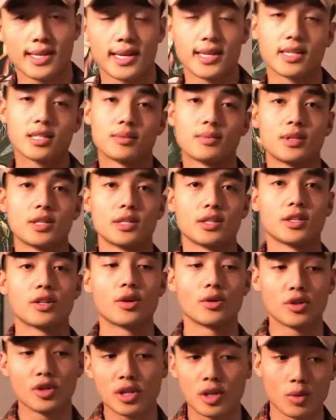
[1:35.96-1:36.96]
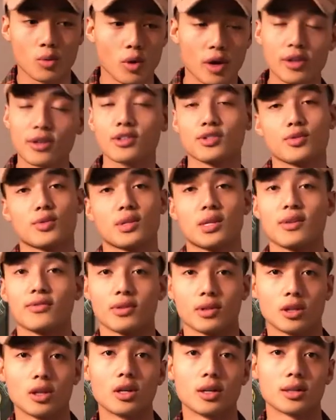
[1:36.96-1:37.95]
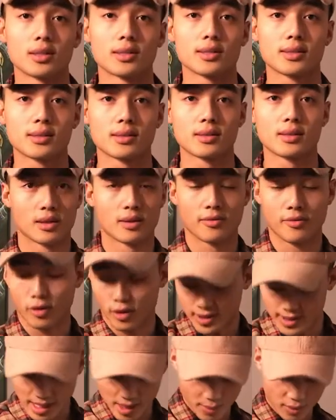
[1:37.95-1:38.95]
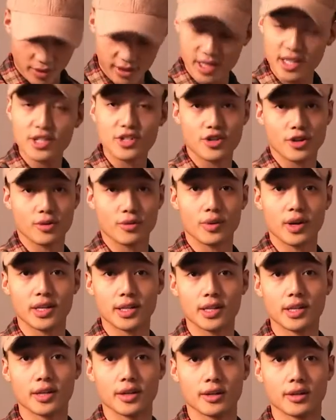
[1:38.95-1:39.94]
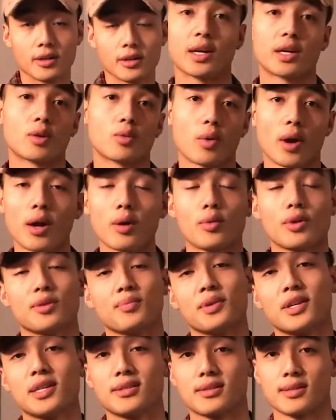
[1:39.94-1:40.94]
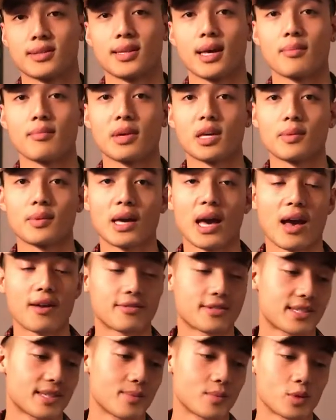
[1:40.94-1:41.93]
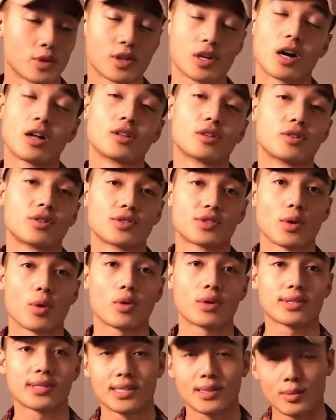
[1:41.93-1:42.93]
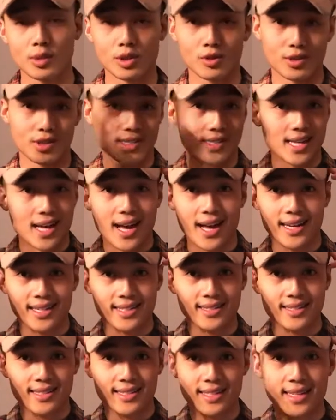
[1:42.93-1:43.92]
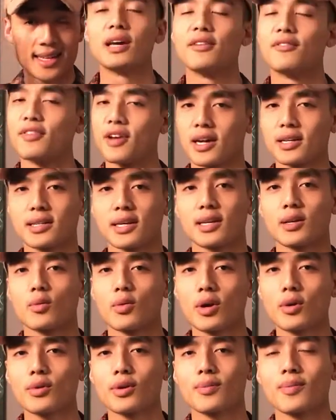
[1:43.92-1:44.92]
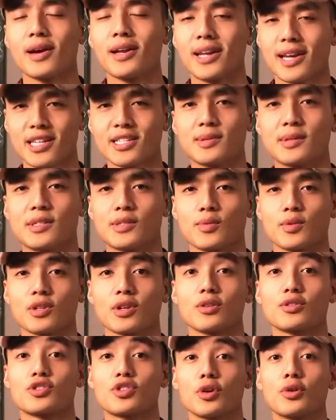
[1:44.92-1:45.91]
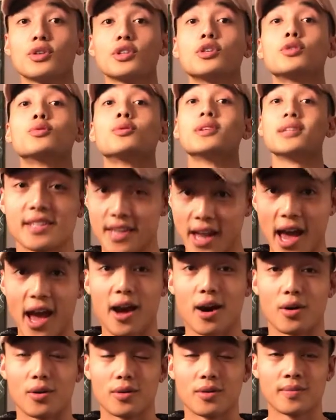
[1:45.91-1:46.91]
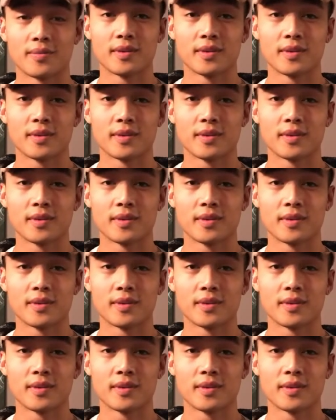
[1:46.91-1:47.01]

saying to me, you know, you can wear this with different looks. For example, this shirt right here. I could wear it with pieces that maybe have similar colors or similar designs. In fact, I can wear it with my next piece, which I'll show you now.